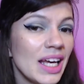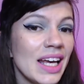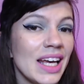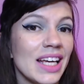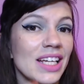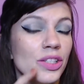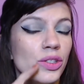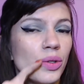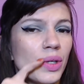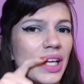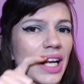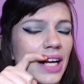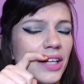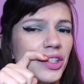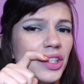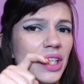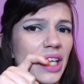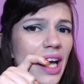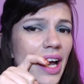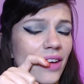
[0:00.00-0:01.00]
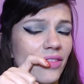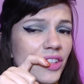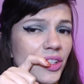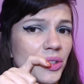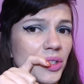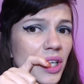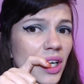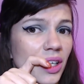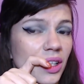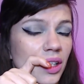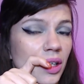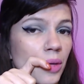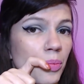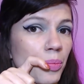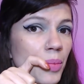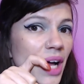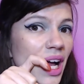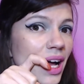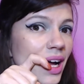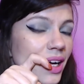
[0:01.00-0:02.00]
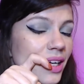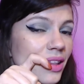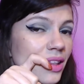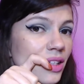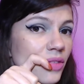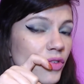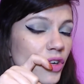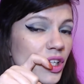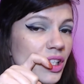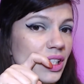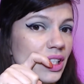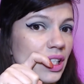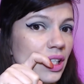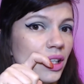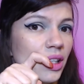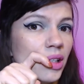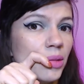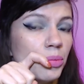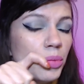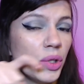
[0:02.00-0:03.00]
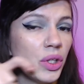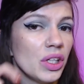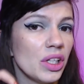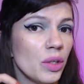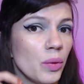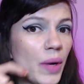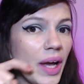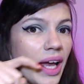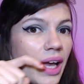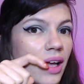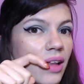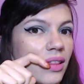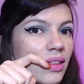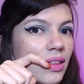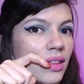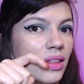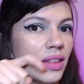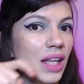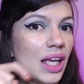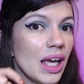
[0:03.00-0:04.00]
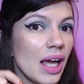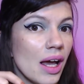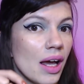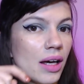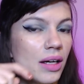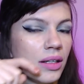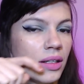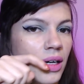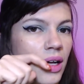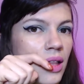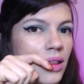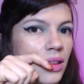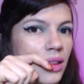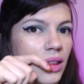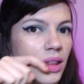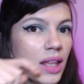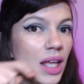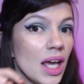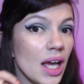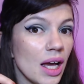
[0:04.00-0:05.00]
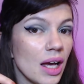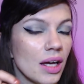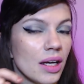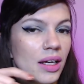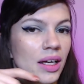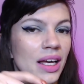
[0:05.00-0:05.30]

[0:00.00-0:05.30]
is you can actually have your tongue behind the front teeth and pull it away. Thing, thing.